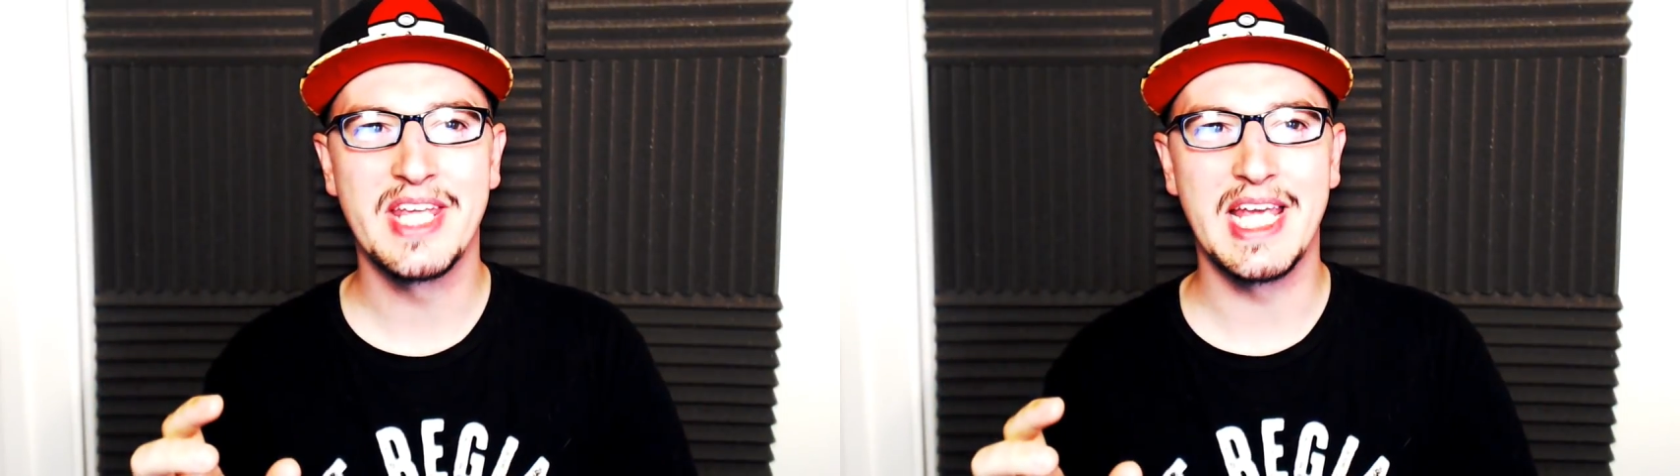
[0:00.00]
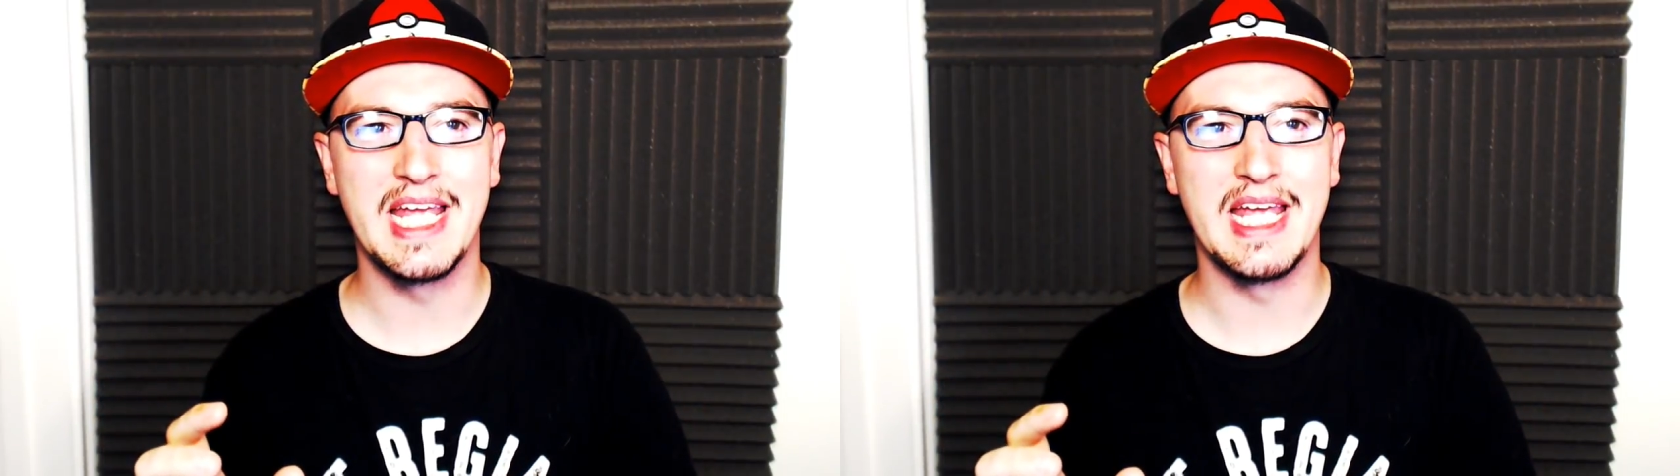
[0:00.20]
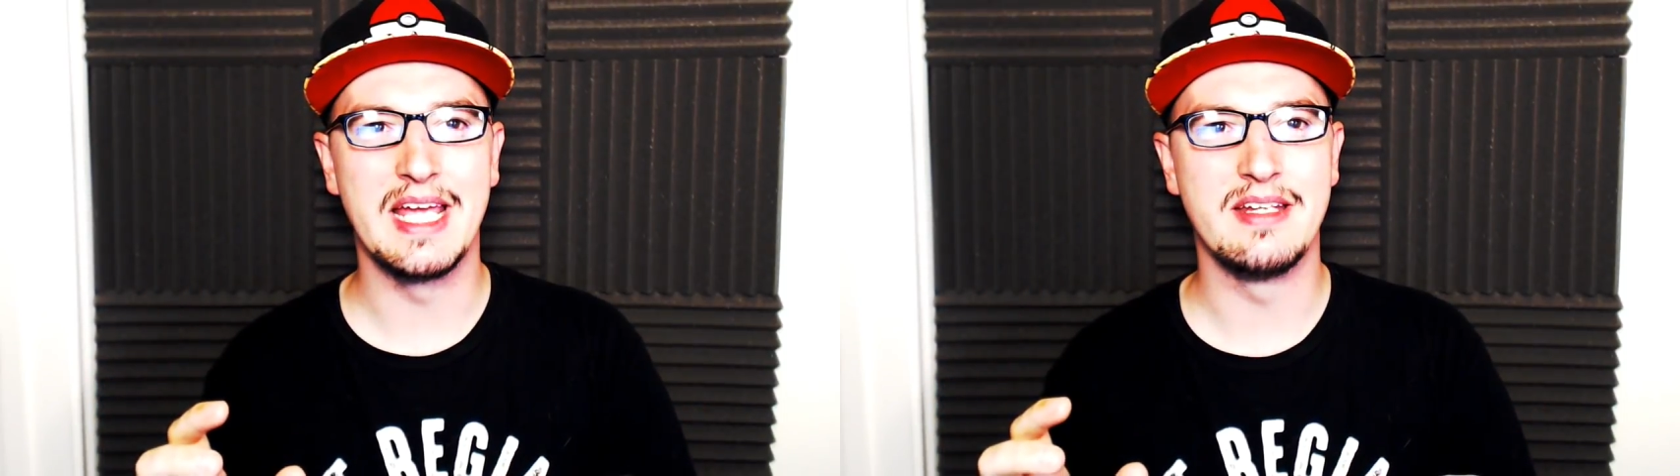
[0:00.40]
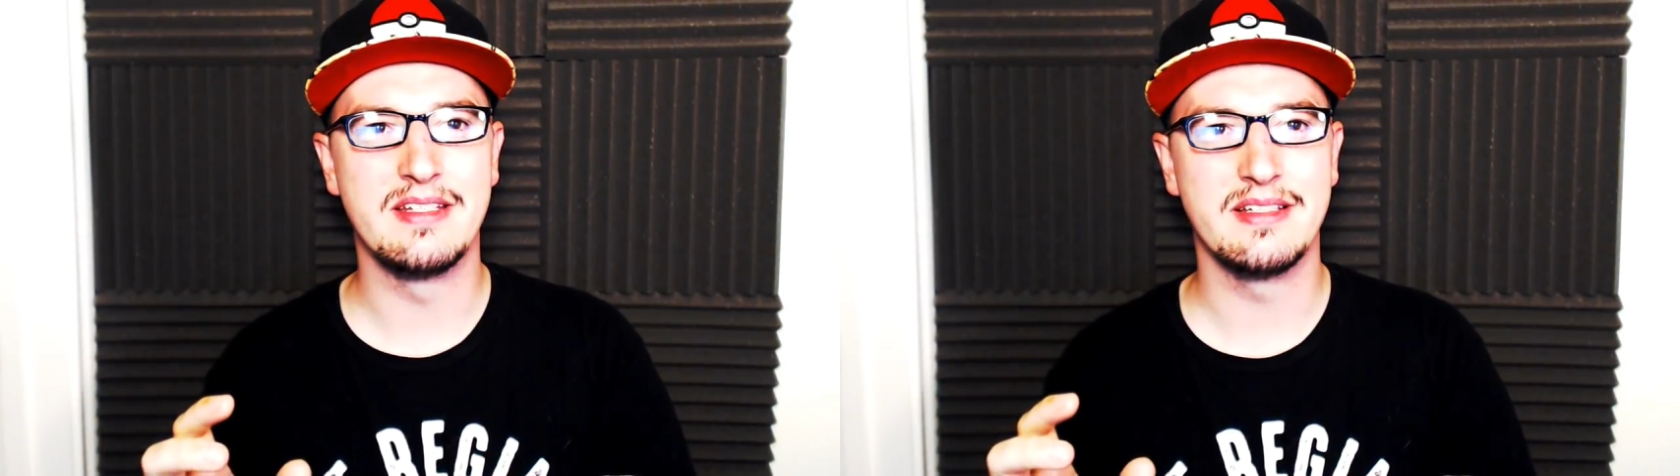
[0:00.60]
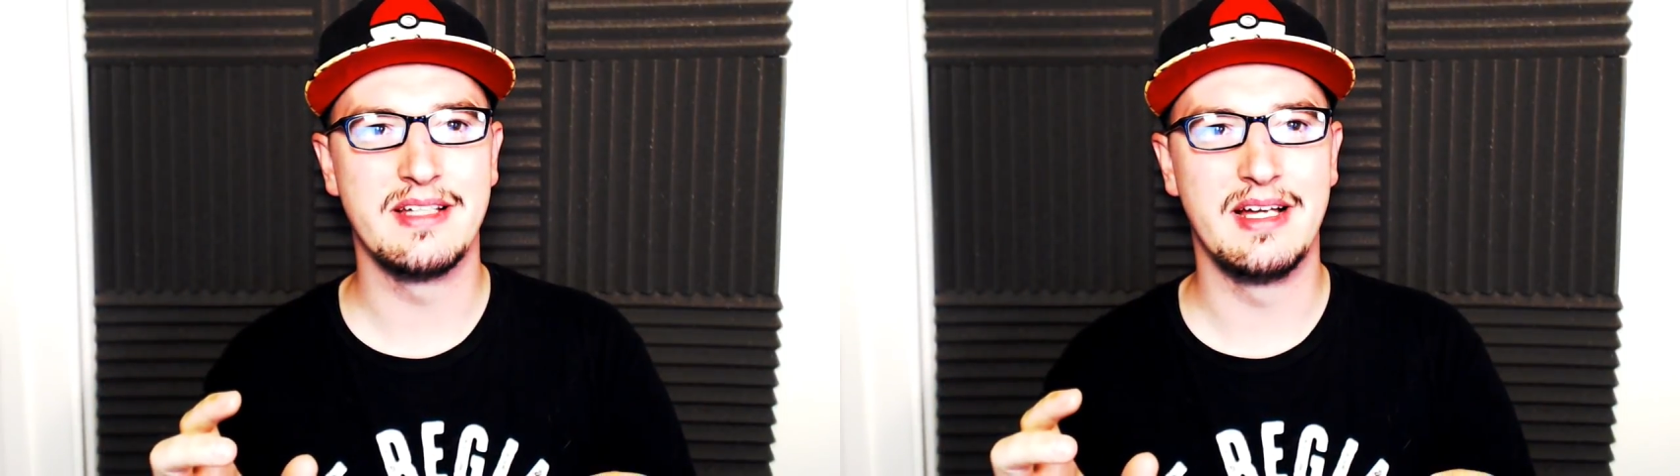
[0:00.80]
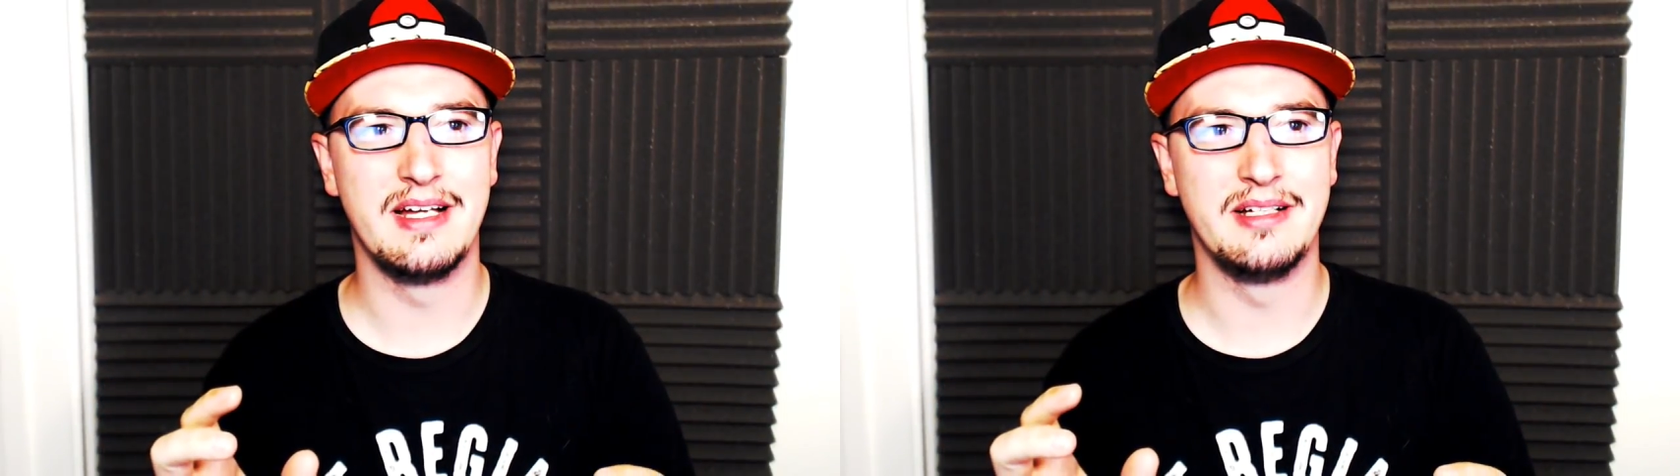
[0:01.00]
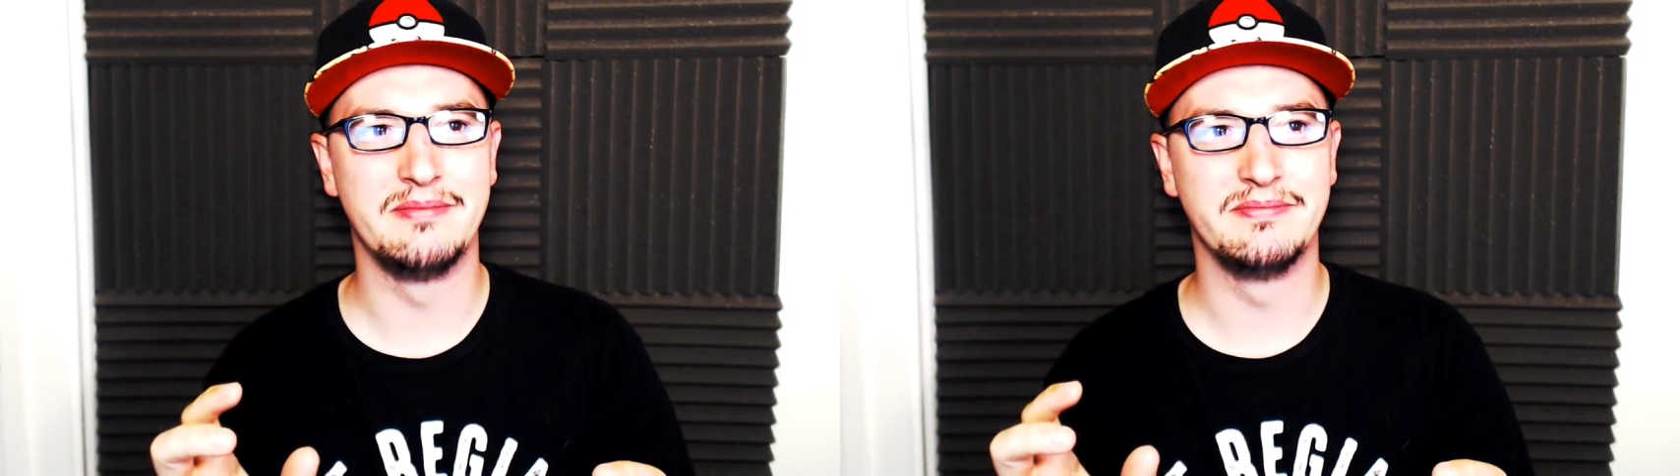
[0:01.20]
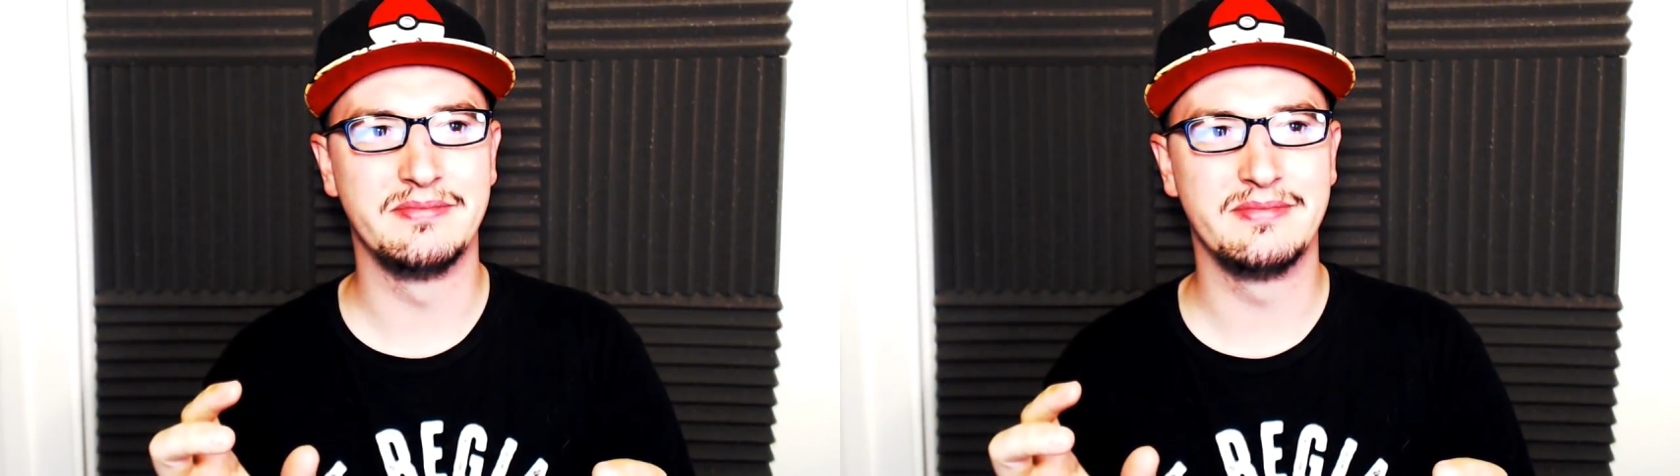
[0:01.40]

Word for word: and um,